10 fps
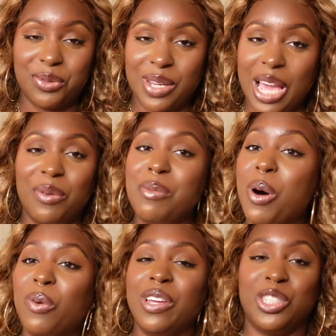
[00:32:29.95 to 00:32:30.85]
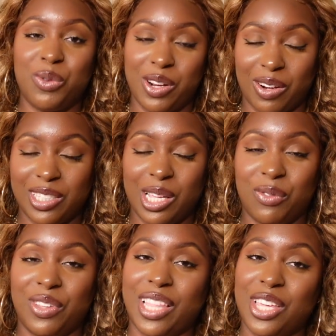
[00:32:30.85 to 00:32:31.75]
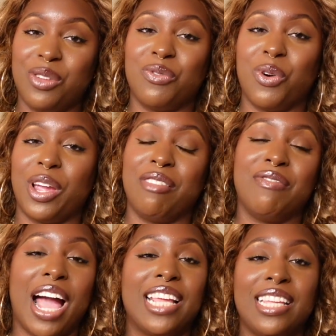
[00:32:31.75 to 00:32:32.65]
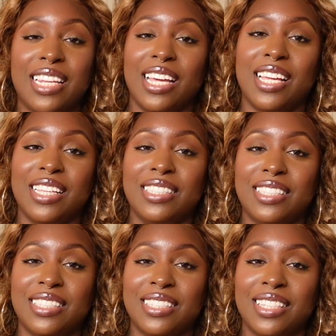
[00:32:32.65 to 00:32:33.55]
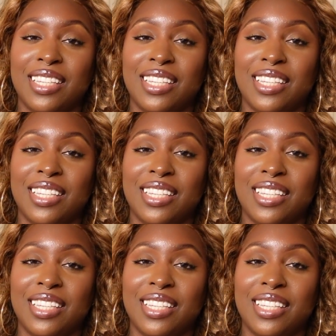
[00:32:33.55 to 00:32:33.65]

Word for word: Okay, we both enjoyed ourselves and thank you for inviting us,